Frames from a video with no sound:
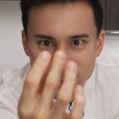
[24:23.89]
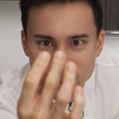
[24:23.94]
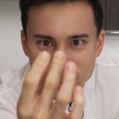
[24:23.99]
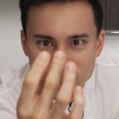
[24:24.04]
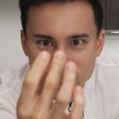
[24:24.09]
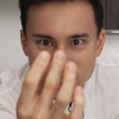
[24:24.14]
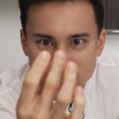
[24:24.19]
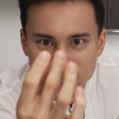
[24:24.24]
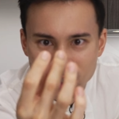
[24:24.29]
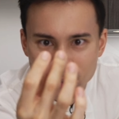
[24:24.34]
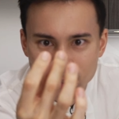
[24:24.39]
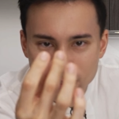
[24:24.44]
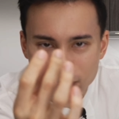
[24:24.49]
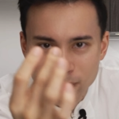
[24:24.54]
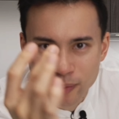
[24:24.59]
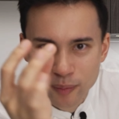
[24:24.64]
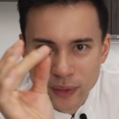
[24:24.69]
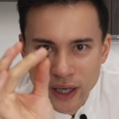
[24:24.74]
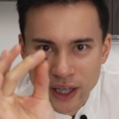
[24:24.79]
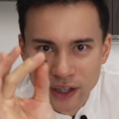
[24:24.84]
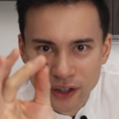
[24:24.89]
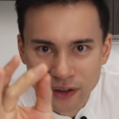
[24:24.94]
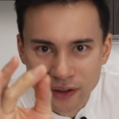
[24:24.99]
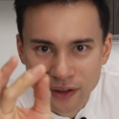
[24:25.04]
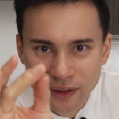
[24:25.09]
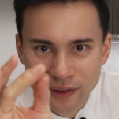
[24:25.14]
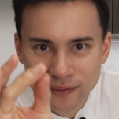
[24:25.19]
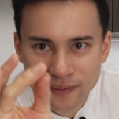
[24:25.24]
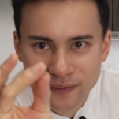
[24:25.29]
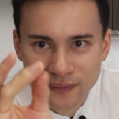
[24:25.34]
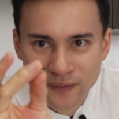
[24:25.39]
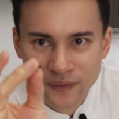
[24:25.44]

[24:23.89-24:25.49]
cheap metal,